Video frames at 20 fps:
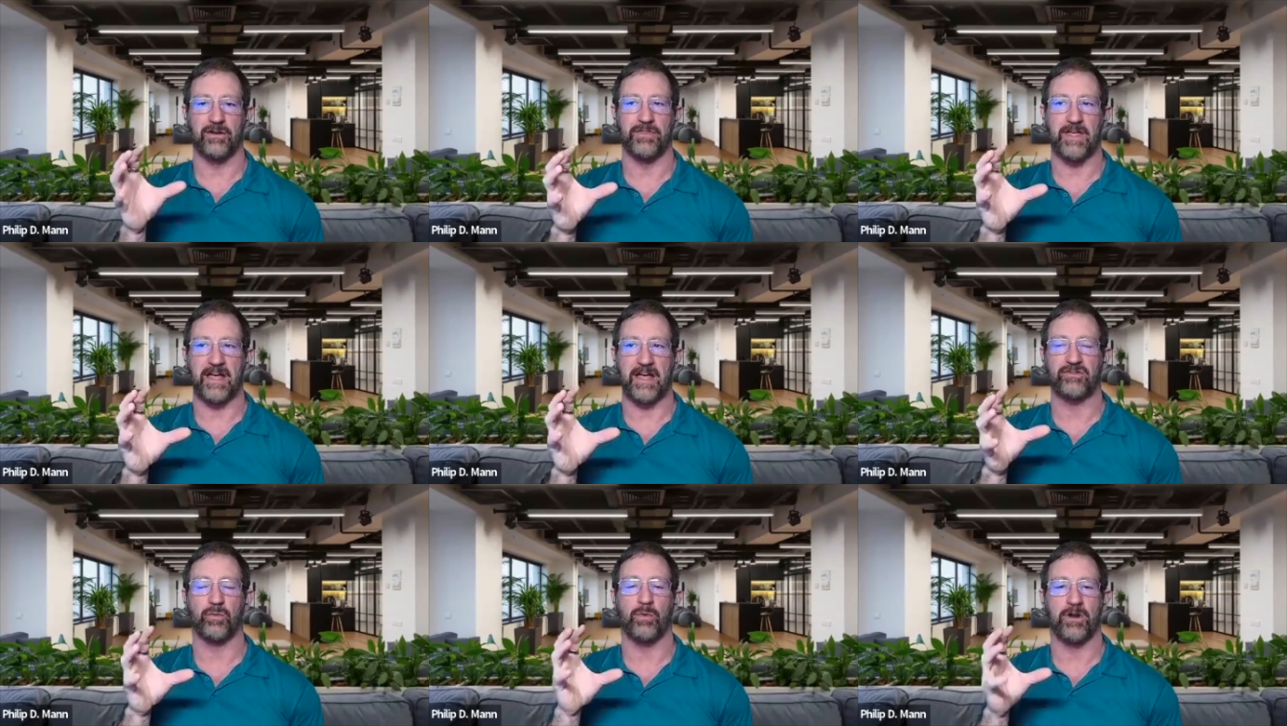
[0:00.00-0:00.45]

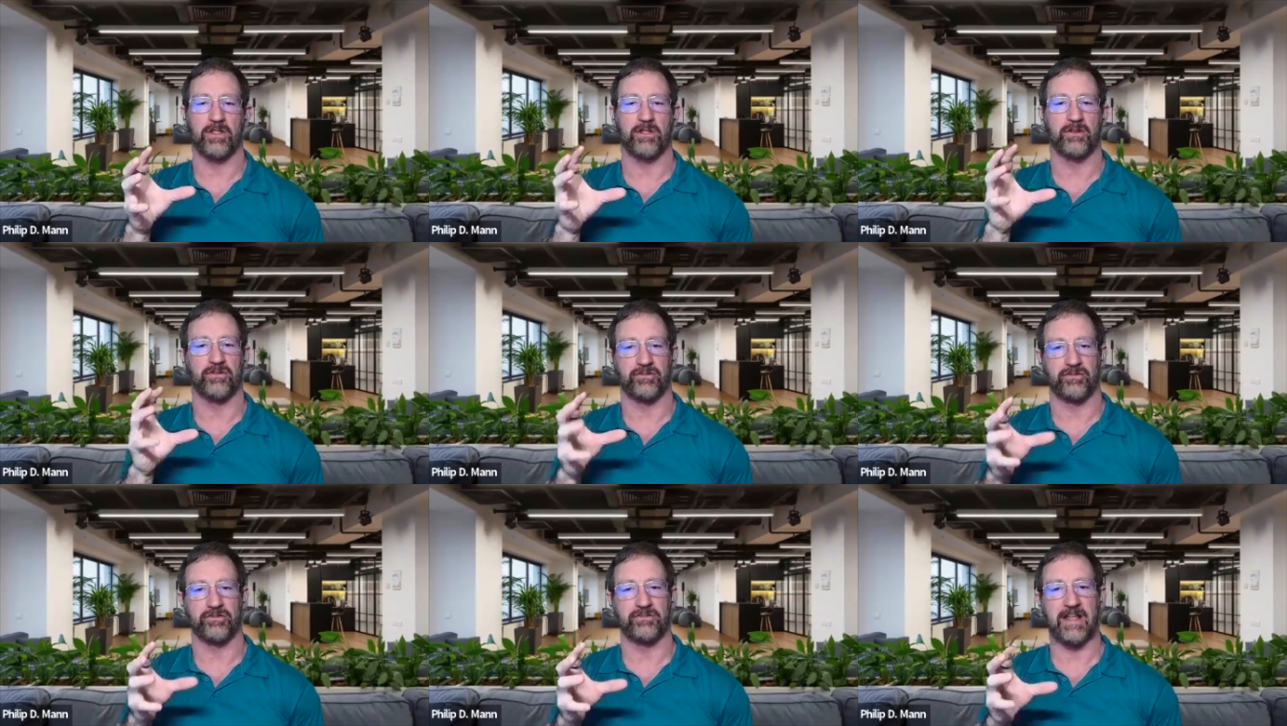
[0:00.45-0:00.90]
that's one of
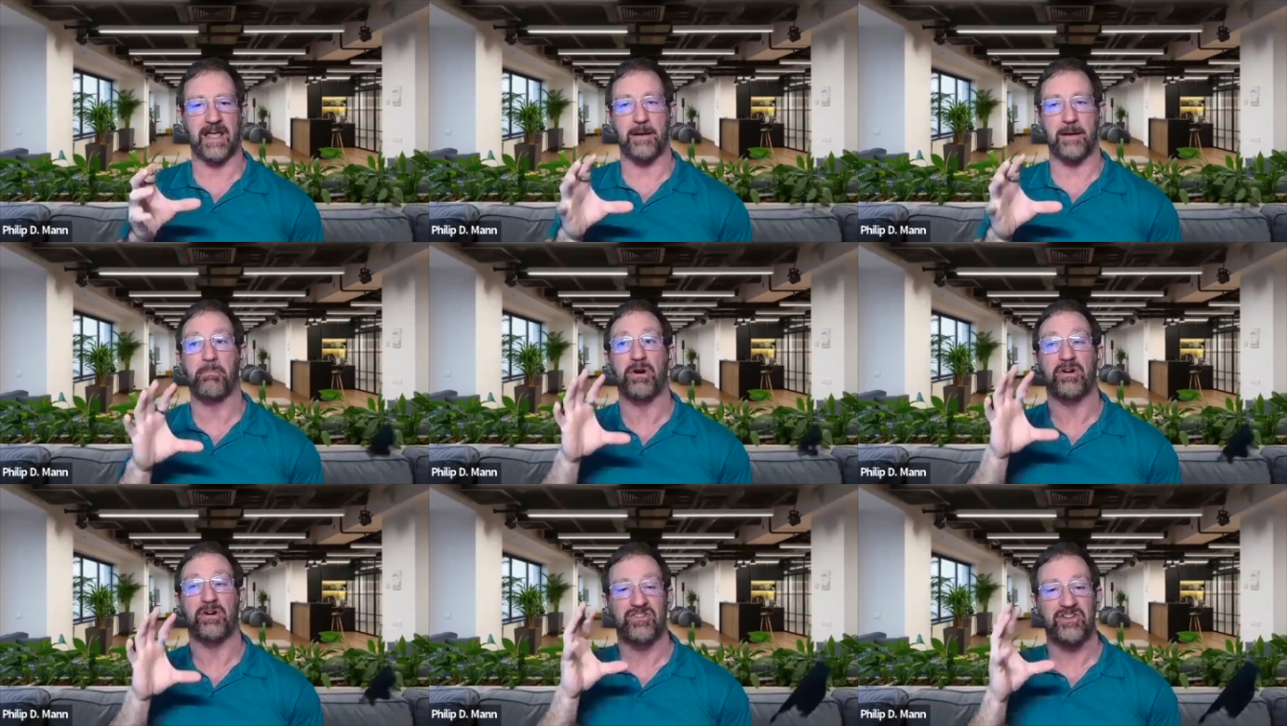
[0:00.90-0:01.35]
those, that
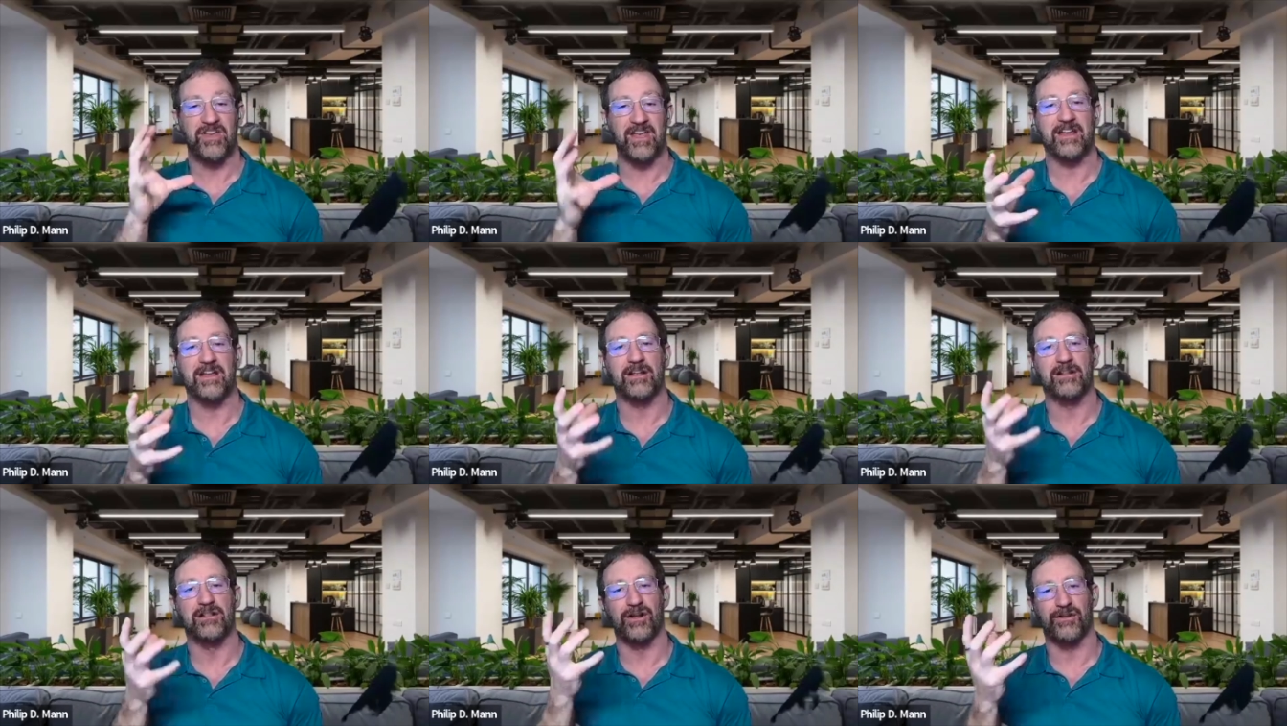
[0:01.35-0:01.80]

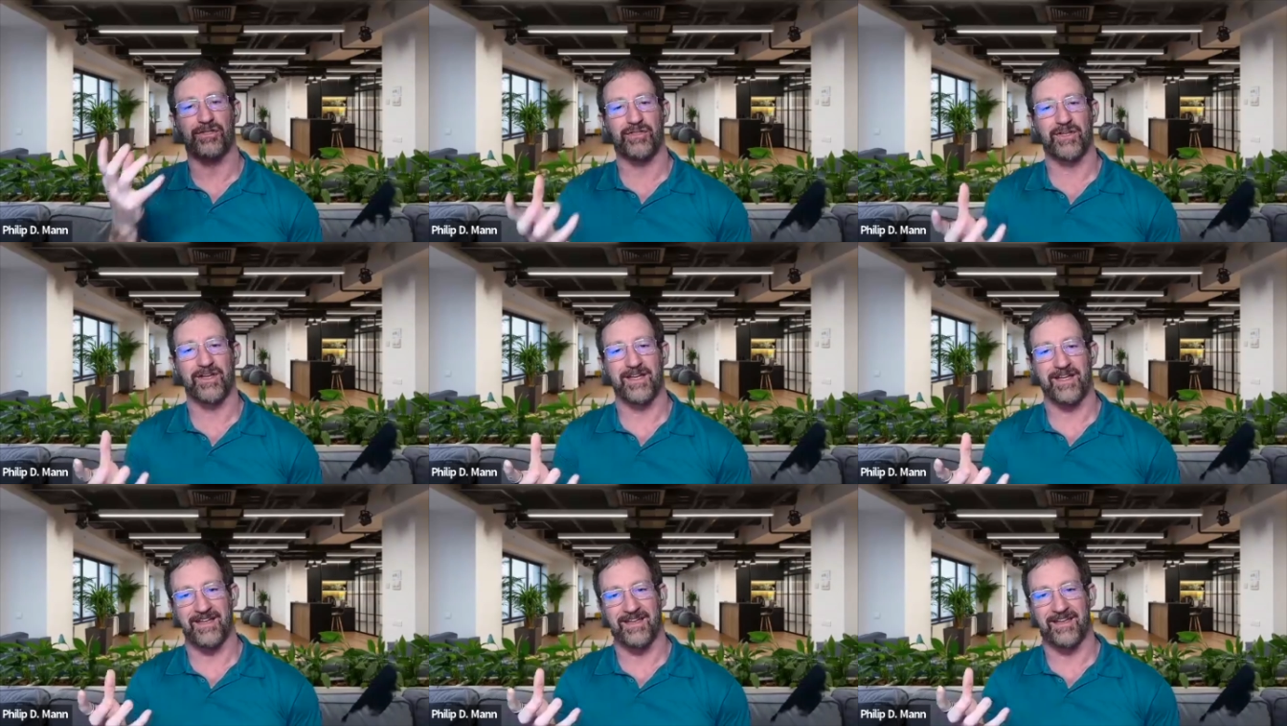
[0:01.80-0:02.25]
particular
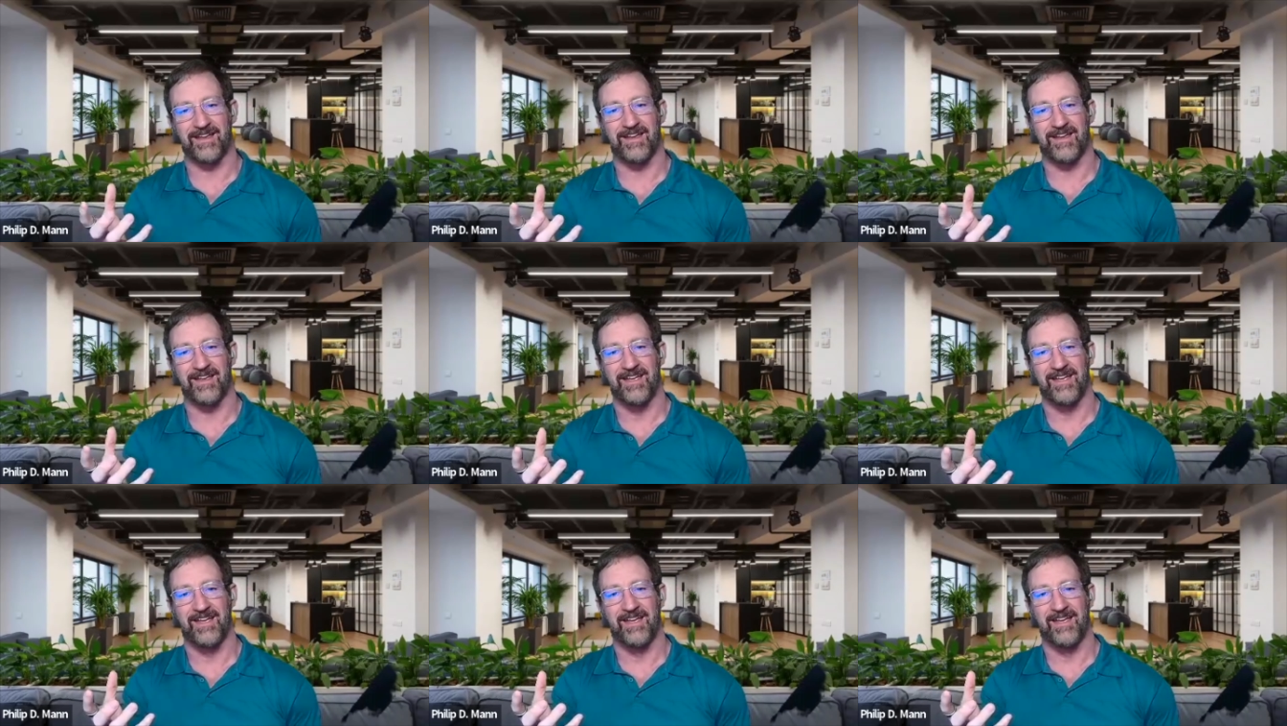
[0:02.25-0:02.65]
thing